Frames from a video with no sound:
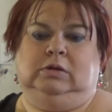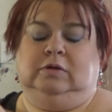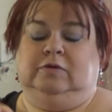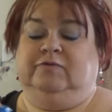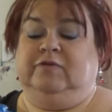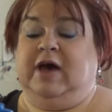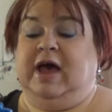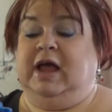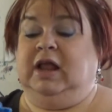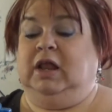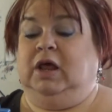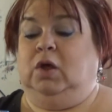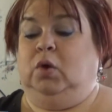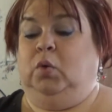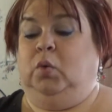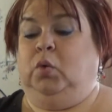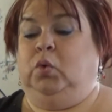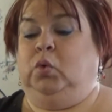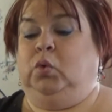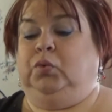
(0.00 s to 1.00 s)
Violet,
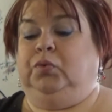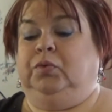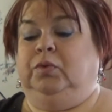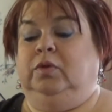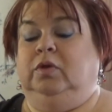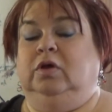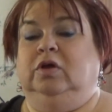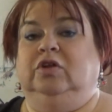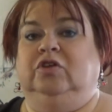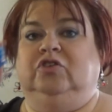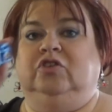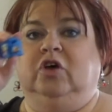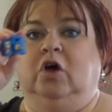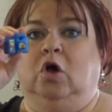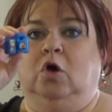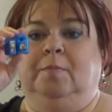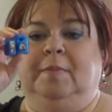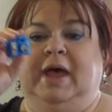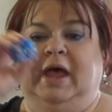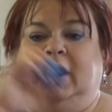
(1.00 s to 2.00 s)

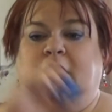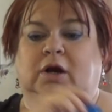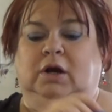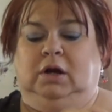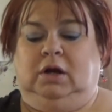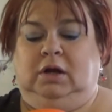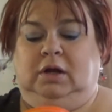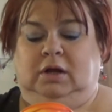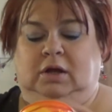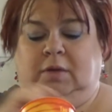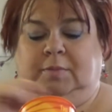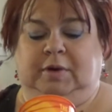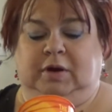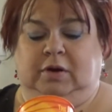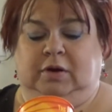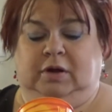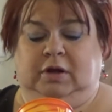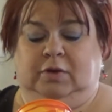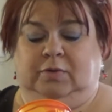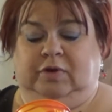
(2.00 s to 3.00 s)
Tow Mater. Come
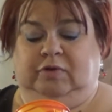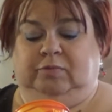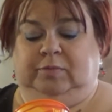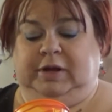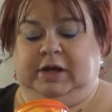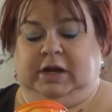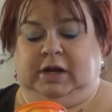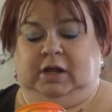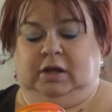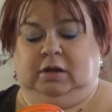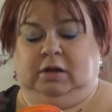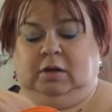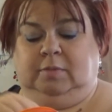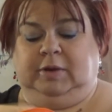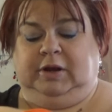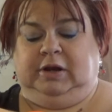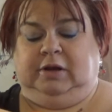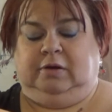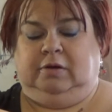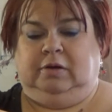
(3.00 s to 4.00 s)
here, get away from Daddy. Come
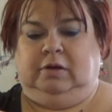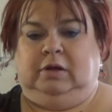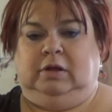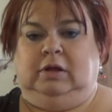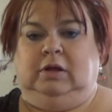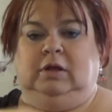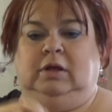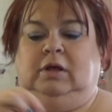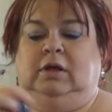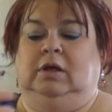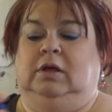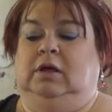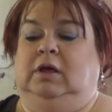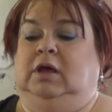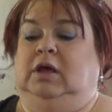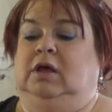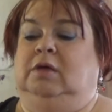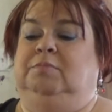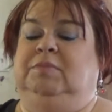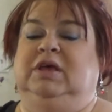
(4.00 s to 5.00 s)
on now.
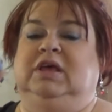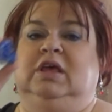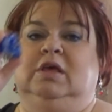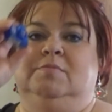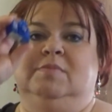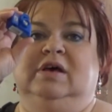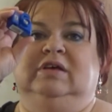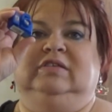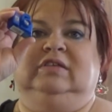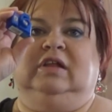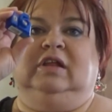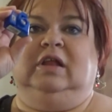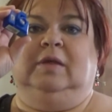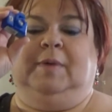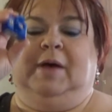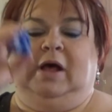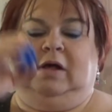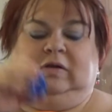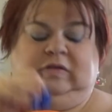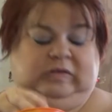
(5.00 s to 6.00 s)
And Mickey Mouse
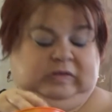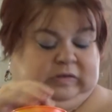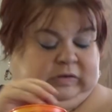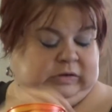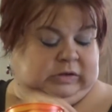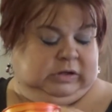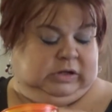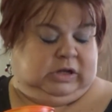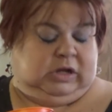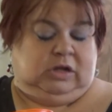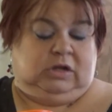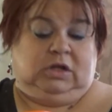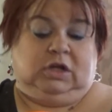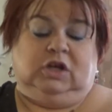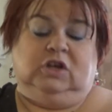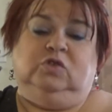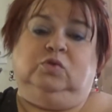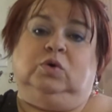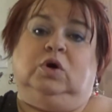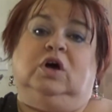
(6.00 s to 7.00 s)
Clubhouse.
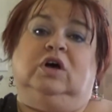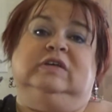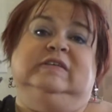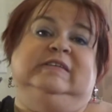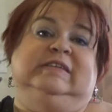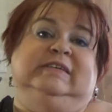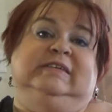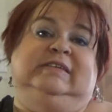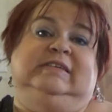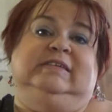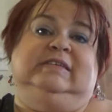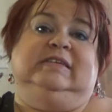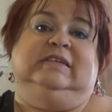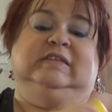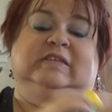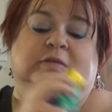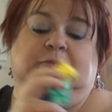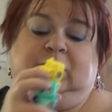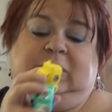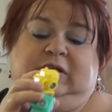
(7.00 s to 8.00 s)
Those were all sixty
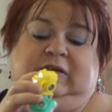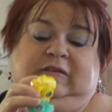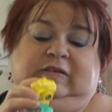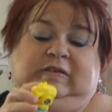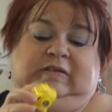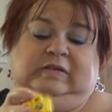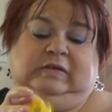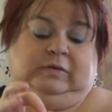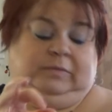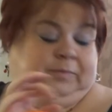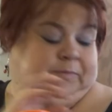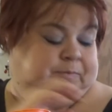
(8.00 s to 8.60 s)
cents a piece.